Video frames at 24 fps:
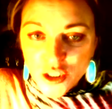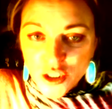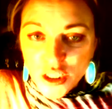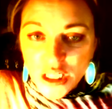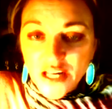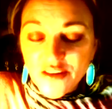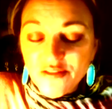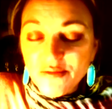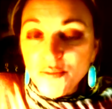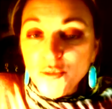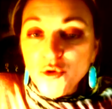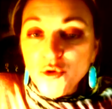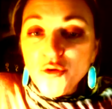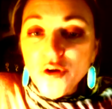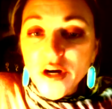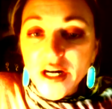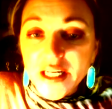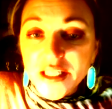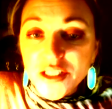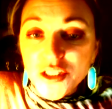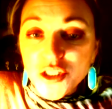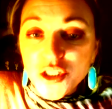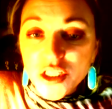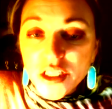You'll have more
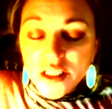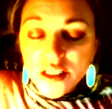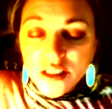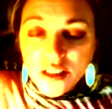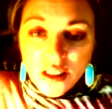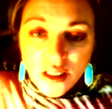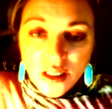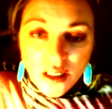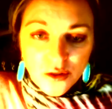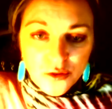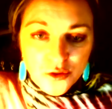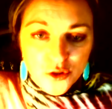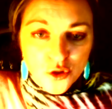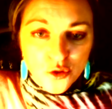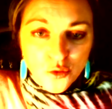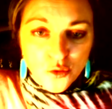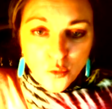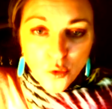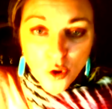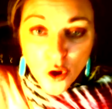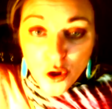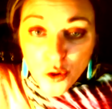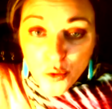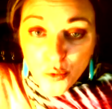energy. You'll
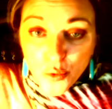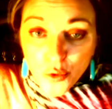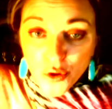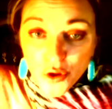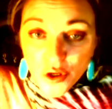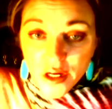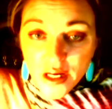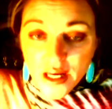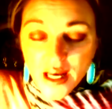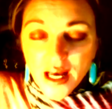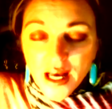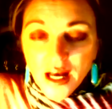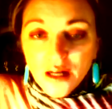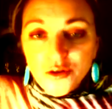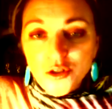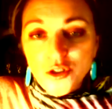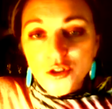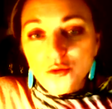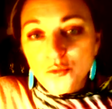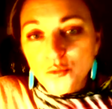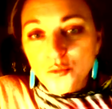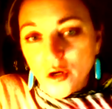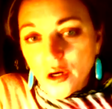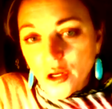want to work out.
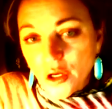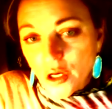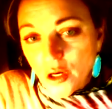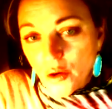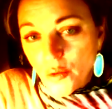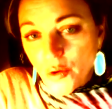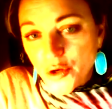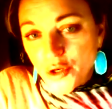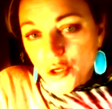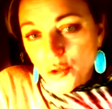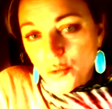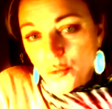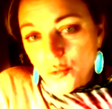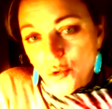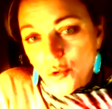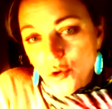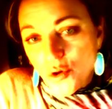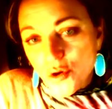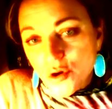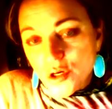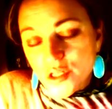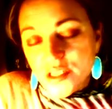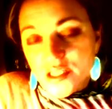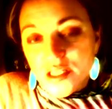You'll want to go on your
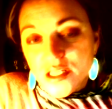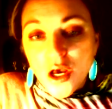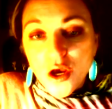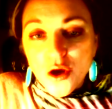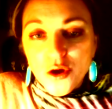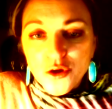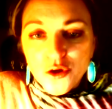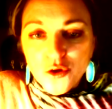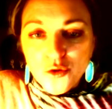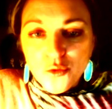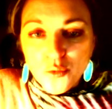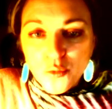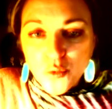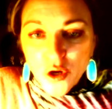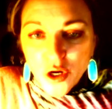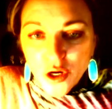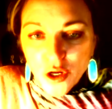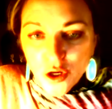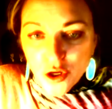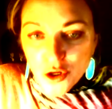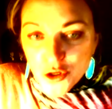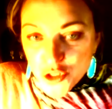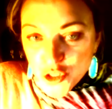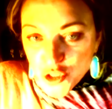walks. You'll want to
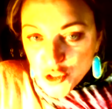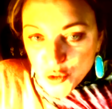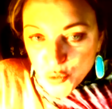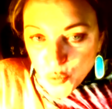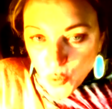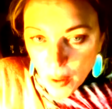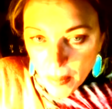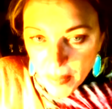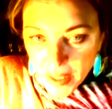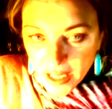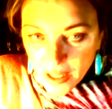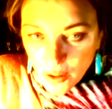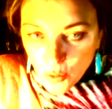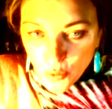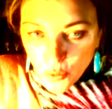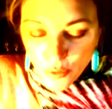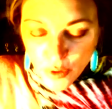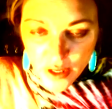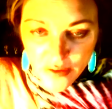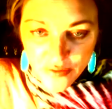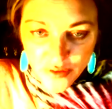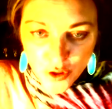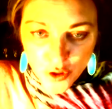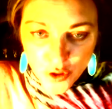go swimming
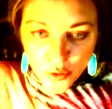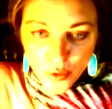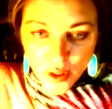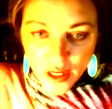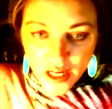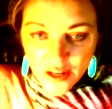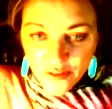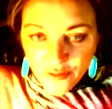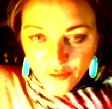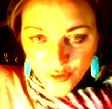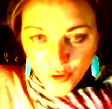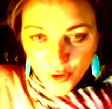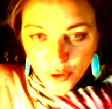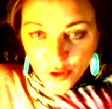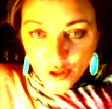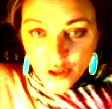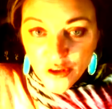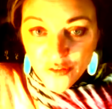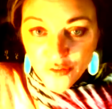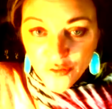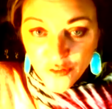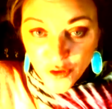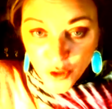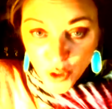wherever you are,
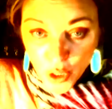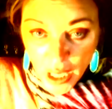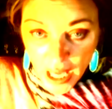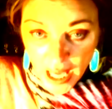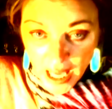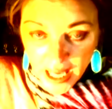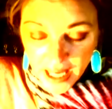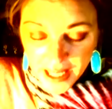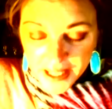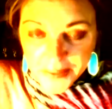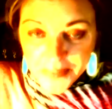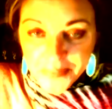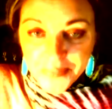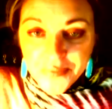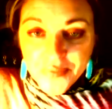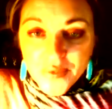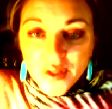if you can.